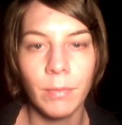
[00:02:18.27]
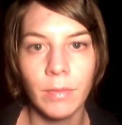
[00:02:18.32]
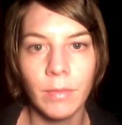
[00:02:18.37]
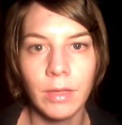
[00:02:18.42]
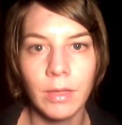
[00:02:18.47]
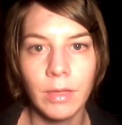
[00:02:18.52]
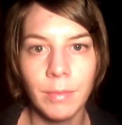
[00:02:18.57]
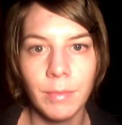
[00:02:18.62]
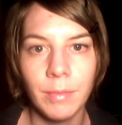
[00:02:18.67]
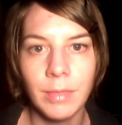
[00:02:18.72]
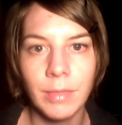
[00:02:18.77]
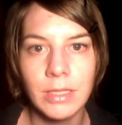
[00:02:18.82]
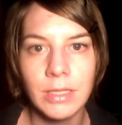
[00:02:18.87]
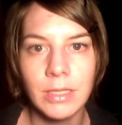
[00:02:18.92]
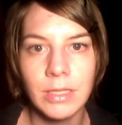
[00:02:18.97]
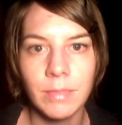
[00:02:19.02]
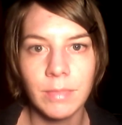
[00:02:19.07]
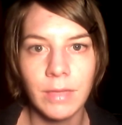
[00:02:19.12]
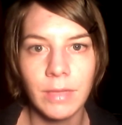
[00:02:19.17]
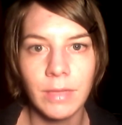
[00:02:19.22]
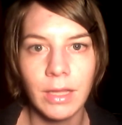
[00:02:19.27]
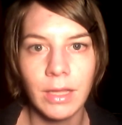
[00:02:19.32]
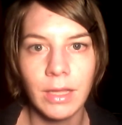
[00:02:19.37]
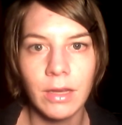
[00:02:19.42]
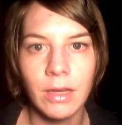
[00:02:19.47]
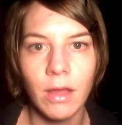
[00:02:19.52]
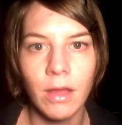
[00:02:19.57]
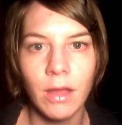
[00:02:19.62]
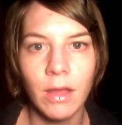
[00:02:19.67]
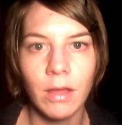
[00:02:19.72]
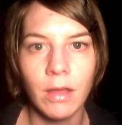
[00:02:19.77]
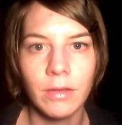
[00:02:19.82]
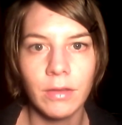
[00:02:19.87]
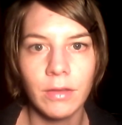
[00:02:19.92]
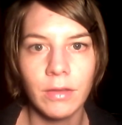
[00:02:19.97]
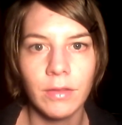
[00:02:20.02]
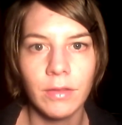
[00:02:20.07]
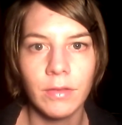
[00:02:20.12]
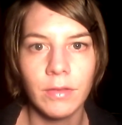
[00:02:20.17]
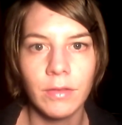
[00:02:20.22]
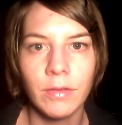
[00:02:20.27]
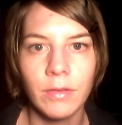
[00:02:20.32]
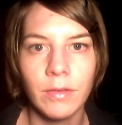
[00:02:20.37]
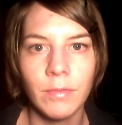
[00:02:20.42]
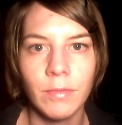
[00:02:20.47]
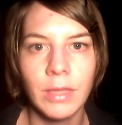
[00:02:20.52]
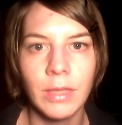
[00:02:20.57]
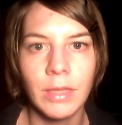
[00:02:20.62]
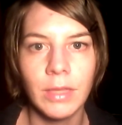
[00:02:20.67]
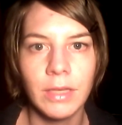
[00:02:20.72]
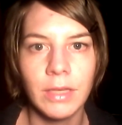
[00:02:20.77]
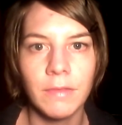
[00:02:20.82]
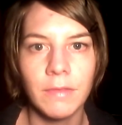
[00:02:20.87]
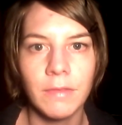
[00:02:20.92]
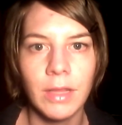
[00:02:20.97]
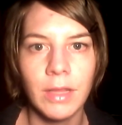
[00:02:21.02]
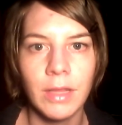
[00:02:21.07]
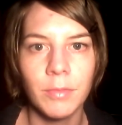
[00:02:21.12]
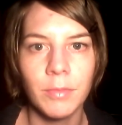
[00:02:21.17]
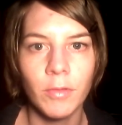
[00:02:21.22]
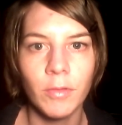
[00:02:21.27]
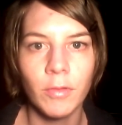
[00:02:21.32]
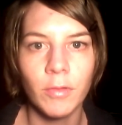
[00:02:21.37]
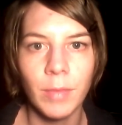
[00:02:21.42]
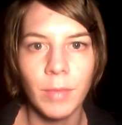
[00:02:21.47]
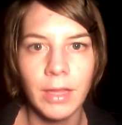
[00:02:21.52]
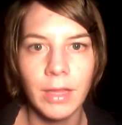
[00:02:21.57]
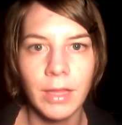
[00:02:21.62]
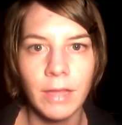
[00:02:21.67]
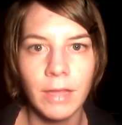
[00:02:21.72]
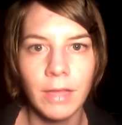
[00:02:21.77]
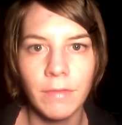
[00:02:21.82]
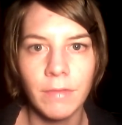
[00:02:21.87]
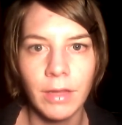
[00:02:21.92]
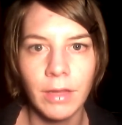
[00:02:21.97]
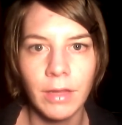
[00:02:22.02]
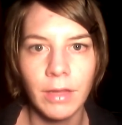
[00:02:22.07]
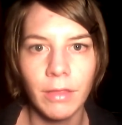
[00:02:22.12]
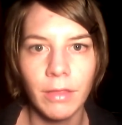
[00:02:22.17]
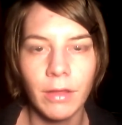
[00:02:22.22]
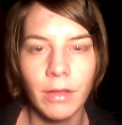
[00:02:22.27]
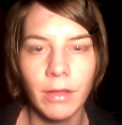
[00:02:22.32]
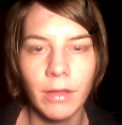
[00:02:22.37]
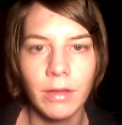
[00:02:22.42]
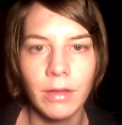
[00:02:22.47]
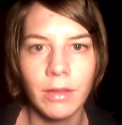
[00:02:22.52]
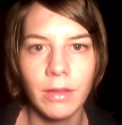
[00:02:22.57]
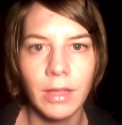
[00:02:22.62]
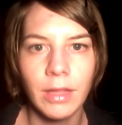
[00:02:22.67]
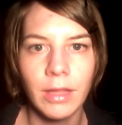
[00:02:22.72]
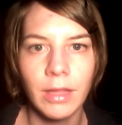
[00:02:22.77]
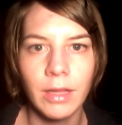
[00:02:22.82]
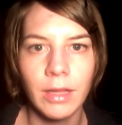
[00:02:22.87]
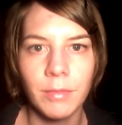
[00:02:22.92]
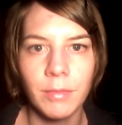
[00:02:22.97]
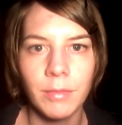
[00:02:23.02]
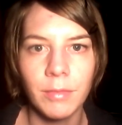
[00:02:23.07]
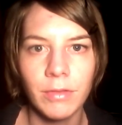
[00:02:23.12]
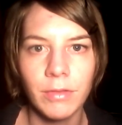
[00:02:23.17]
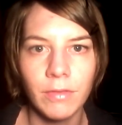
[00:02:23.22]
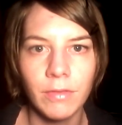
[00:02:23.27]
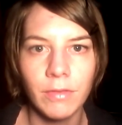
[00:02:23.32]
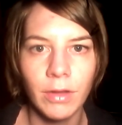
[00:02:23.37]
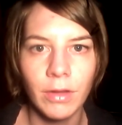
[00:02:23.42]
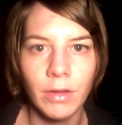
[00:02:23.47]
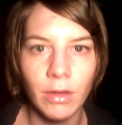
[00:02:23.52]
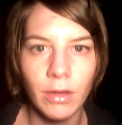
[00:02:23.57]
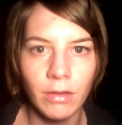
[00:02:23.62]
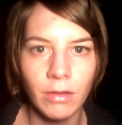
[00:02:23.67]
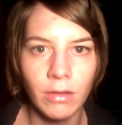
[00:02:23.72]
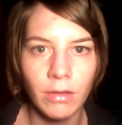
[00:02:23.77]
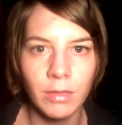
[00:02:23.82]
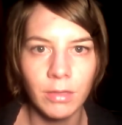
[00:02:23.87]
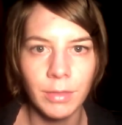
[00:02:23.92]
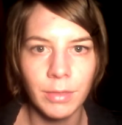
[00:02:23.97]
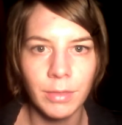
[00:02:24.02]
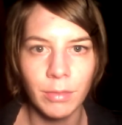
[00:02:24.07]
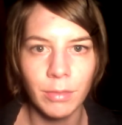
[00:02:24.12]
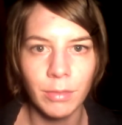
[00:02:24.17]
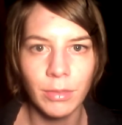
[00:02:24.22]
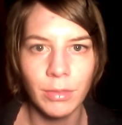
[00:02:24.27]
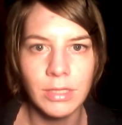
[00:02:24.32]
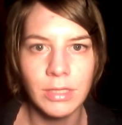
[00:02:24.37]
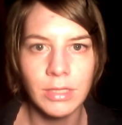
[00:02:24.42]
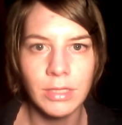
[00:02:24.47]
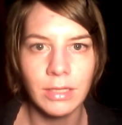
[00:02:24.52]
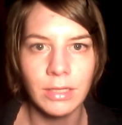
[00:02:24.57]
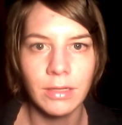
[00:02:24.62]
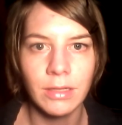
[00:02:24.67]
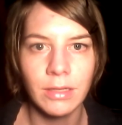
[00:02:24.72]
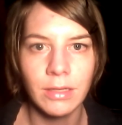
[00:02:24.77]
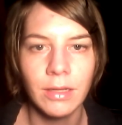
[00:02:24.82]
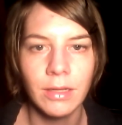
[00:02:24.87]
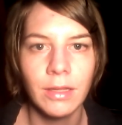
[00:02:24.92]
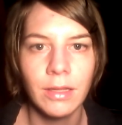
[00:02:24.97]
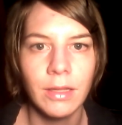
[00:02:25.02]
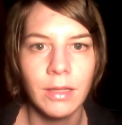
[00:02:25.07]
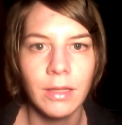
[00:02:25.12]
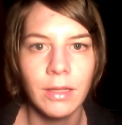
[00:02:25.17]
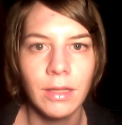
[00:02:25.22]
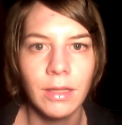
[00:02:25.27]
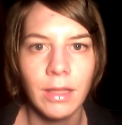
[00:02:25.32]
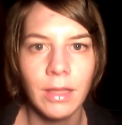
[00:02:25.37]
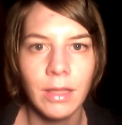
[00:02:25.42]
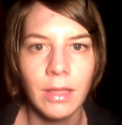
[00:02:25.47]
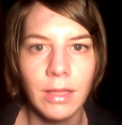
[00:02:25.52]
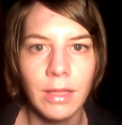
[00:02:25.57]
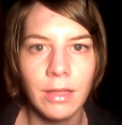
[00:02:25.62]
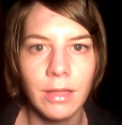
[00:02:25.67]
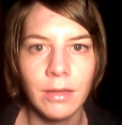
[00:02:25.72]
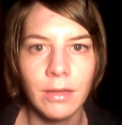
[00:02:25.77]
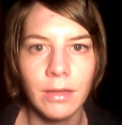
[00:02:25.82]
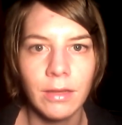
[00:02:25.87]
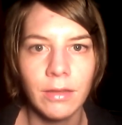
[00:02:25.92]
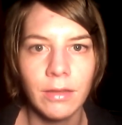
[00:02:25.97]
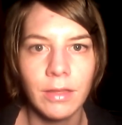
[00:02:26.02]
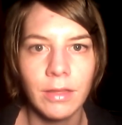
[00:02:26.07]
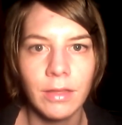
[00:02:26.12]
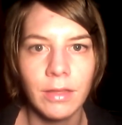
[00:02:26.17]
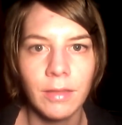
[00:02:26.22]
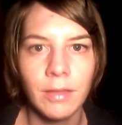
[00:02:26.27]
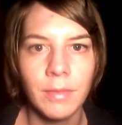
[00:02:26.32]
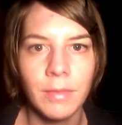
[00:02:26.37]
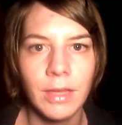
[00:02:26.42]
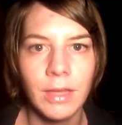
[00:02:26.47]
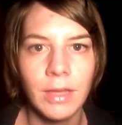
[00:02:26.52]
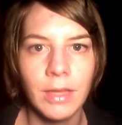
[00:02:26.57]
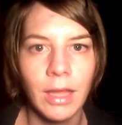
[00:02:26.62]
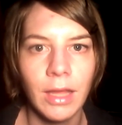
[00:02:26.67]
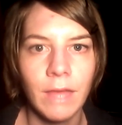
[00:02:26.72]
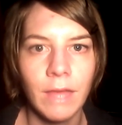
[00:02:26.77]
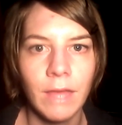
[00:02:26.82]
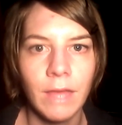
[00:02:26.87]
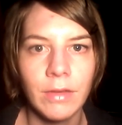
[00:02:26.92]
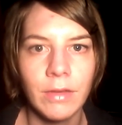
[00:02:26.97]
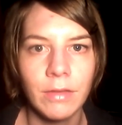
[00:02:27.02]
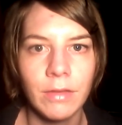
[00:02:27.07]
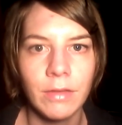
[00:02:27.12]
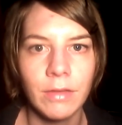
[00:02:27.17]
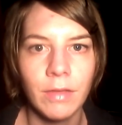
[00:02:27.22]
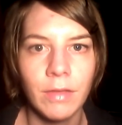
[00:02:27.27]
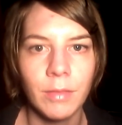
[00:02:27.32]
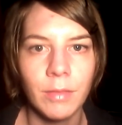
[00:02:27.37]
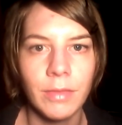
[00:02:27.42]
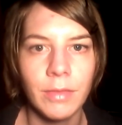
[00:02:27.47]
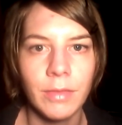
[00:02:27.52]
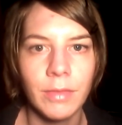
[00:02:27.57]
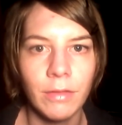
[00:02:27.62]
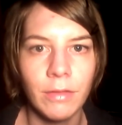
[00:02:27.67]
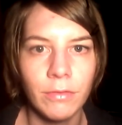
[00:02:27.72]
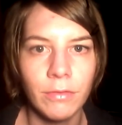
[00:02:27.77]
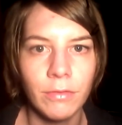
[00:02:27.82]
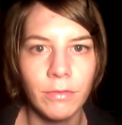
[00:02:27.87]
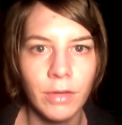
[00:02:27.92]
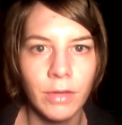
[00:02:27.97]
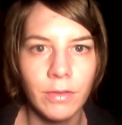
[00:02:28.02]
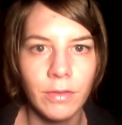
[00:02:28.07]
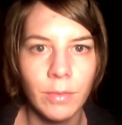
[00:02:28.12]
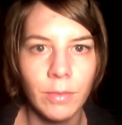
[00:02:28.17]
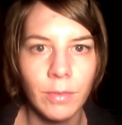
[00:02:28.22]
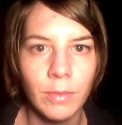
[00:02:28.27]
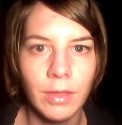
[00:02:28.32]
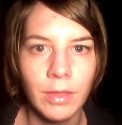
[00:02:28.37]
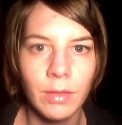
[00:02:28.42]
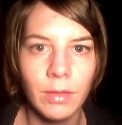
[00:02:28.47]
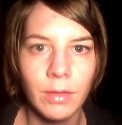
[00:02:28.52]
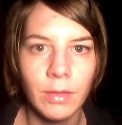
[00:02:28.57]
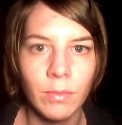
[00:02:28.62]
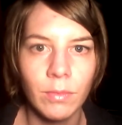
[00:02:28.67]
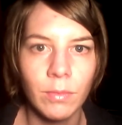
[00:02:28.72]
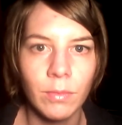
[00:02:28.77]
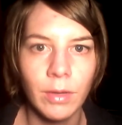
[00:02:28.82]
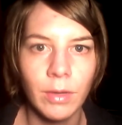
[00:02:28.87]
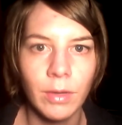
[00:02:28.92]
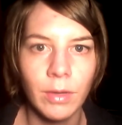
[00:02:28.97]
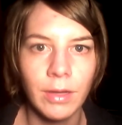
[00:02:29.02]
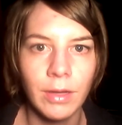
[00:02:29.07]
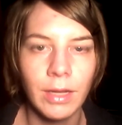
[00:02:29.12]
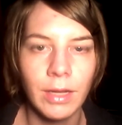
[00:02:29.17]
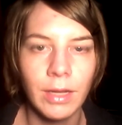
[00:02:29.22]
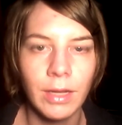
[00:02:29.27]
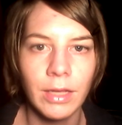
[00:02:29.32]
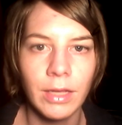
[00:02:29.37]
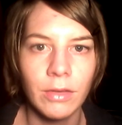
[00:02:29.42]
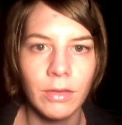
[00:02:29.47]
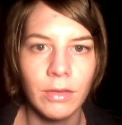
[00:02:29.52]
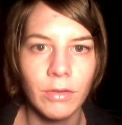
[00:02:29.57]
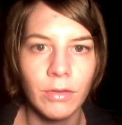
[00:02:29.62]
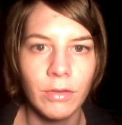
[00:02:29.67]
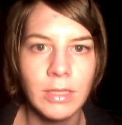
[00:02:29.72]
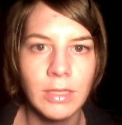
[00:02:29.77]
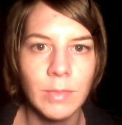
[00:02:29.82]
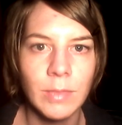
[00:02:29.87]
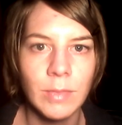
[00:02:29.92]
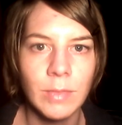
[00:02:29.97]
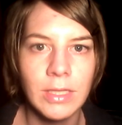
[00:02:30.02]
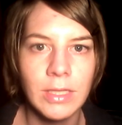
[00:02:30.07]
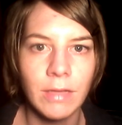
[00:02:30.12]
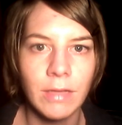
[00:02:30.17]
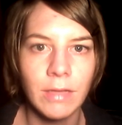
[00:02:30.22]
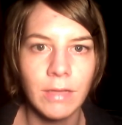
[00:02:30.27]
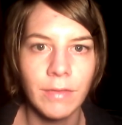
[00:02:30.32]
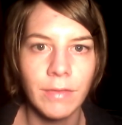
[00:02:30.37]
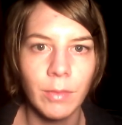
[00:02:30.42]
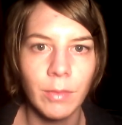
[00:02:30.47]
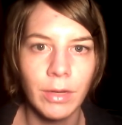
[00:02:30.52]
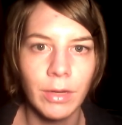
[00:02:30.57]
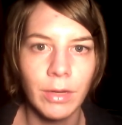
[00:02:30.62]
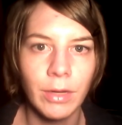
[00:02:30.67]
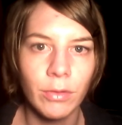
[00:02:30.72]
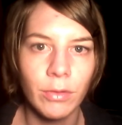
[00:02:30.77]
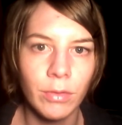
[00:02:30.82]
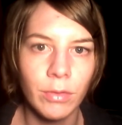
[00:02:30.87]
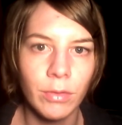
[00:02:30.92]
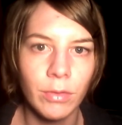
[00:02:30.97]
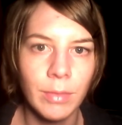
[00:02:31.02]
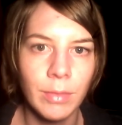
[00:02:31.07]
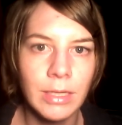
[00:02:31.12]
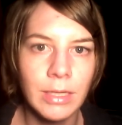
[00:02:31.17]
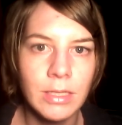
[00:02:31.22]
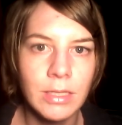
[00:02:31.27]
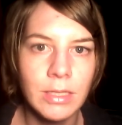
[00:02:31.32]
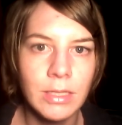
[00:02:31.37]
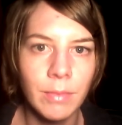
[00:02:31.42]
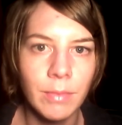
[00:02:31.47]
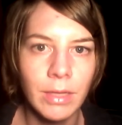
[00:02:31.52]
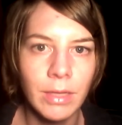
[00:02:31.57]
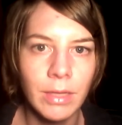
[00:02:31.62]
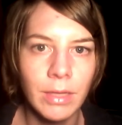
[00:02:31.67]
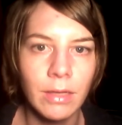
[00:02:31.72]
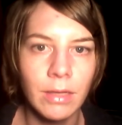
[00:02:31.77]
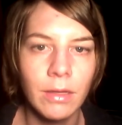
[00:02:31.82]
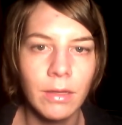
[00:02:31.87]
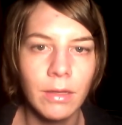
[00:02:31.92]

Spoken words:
commitment is something I had not really developed over my life, and I thought that I am just a very non-committal person, and it's something that I haven't developed self-trust within, wherein I can trust myself that when I do commit to something,